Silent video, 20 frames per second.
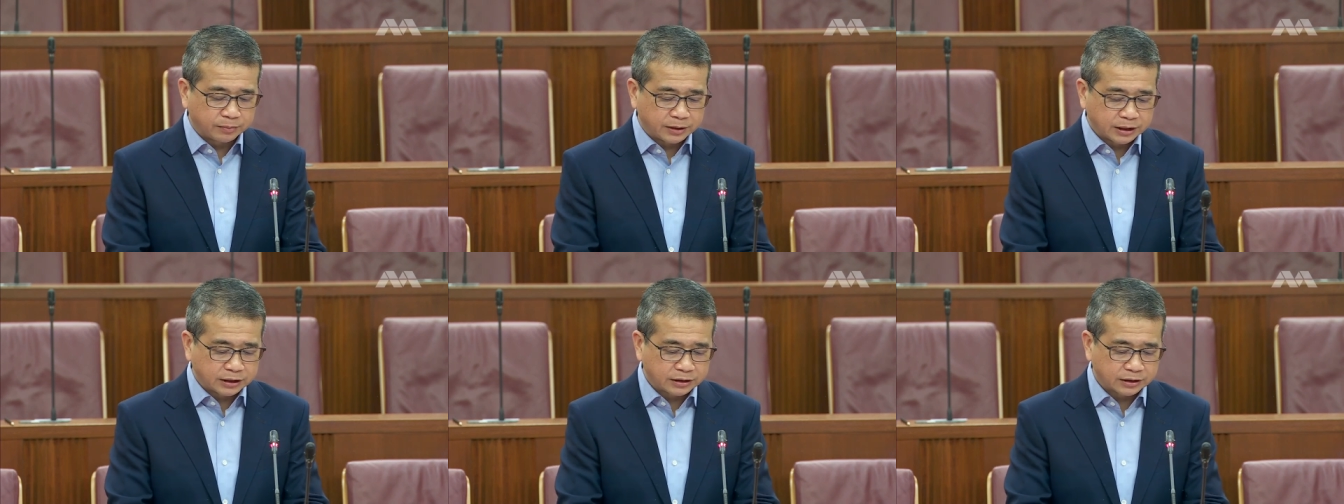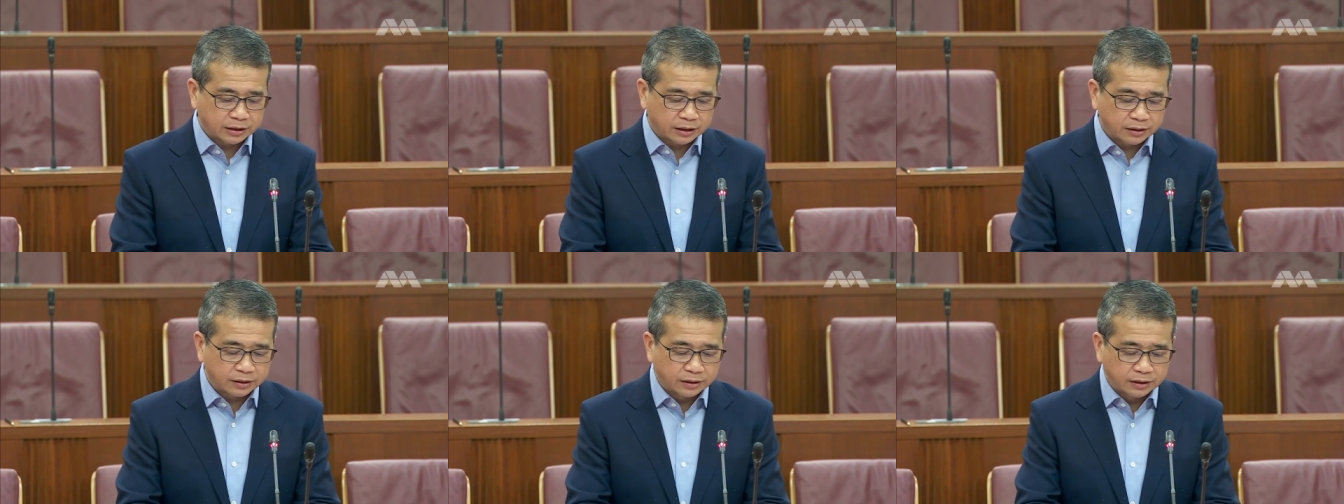
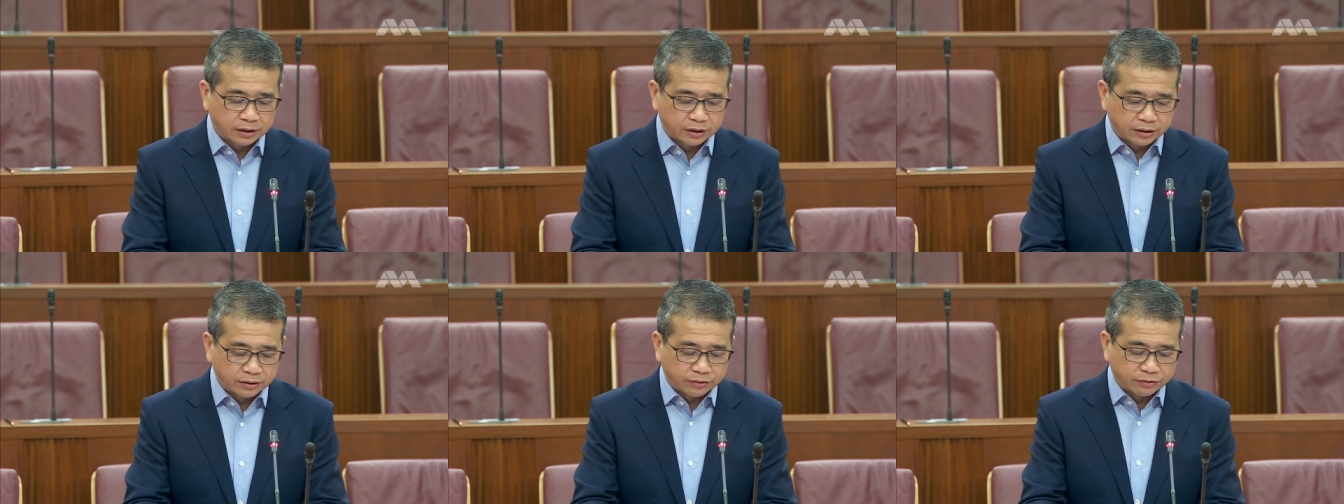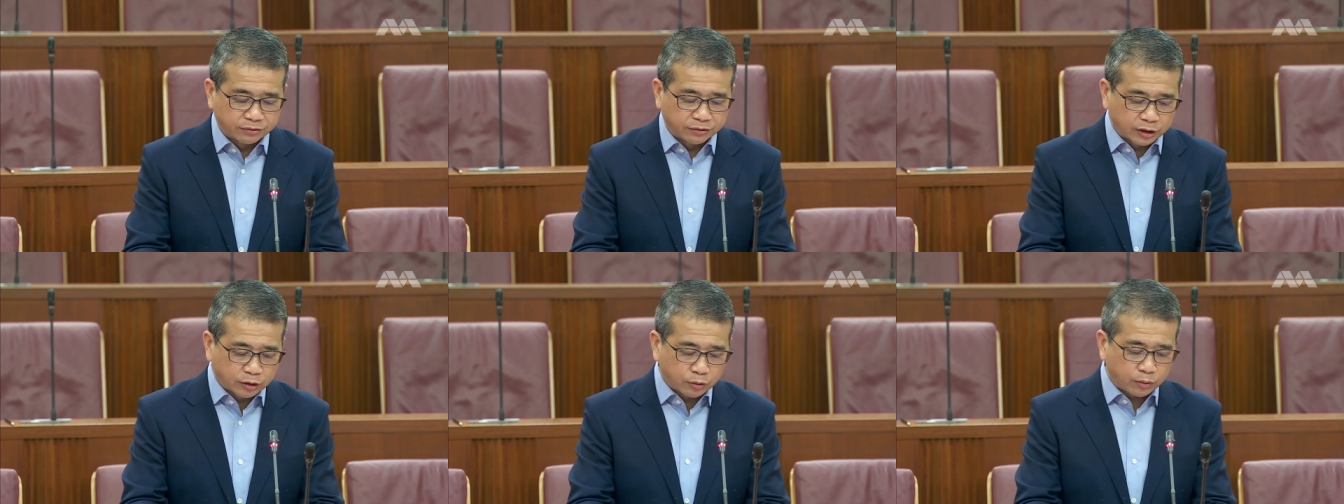PCR
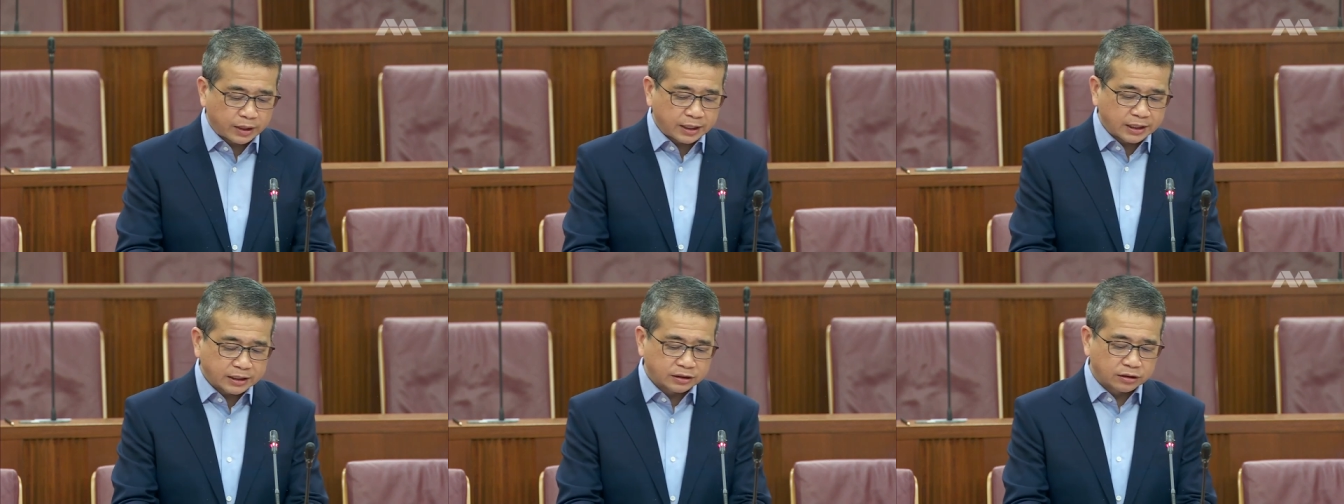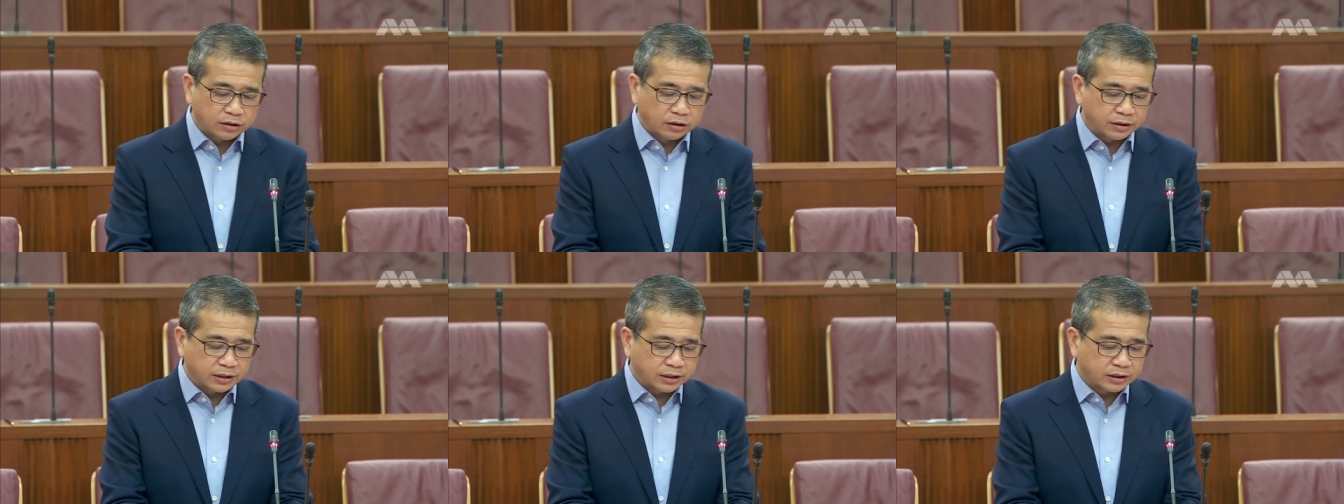
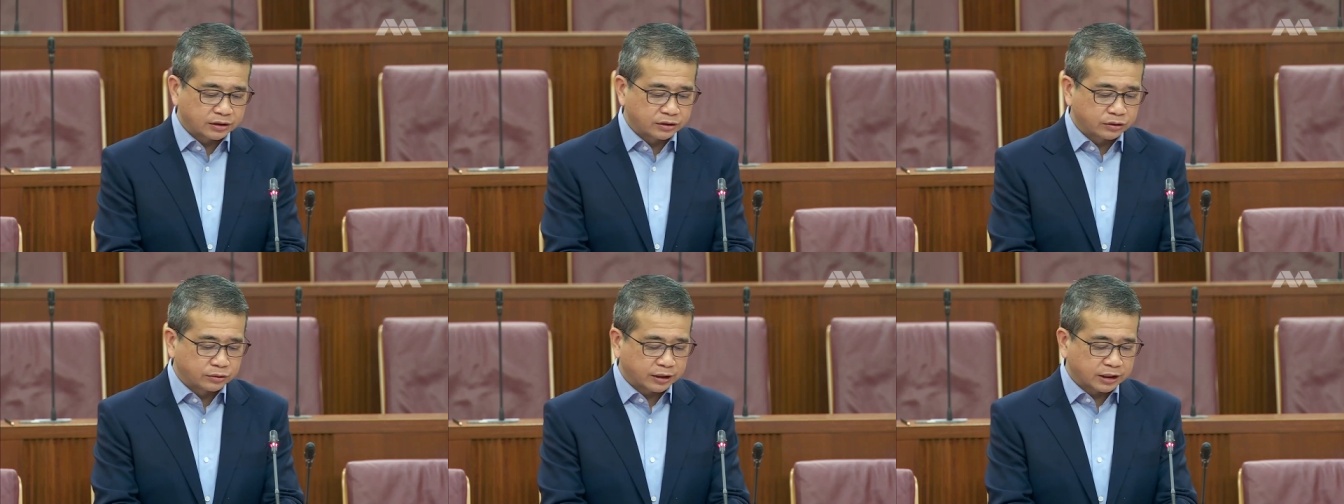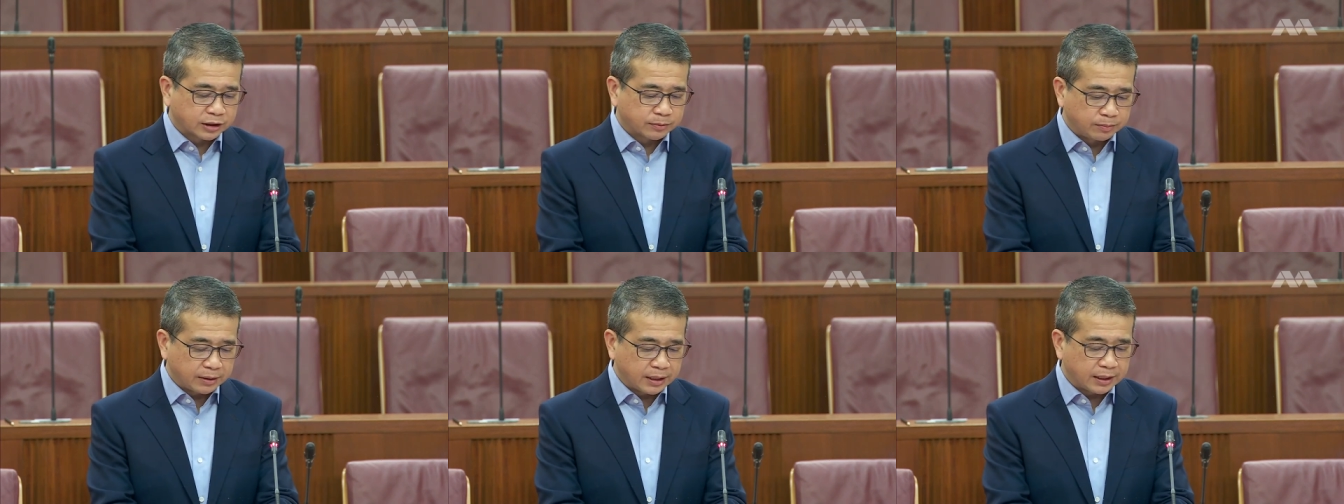requires lawyers to
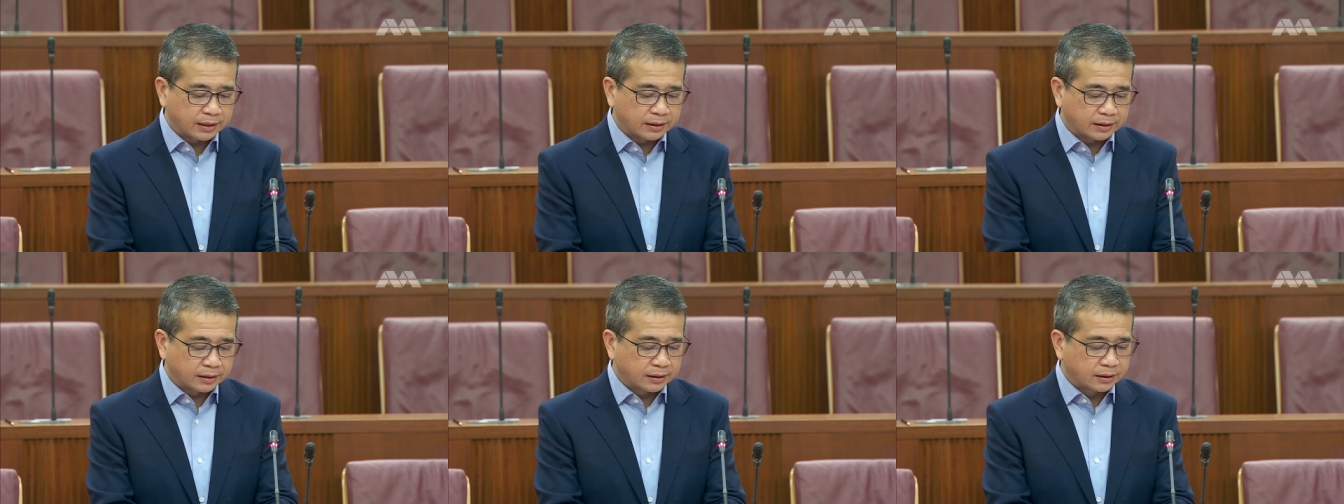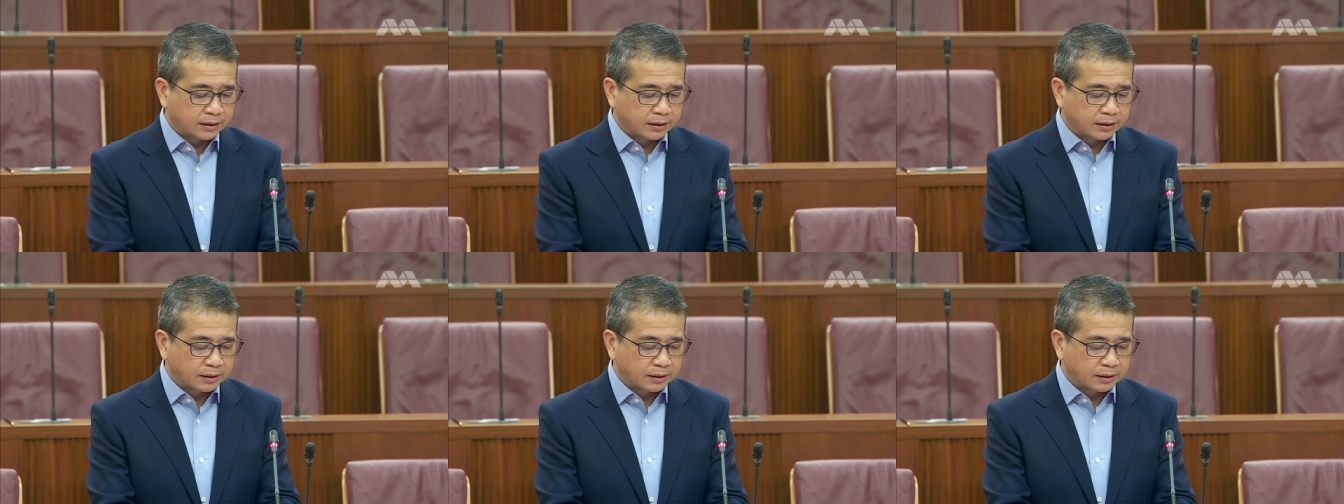explain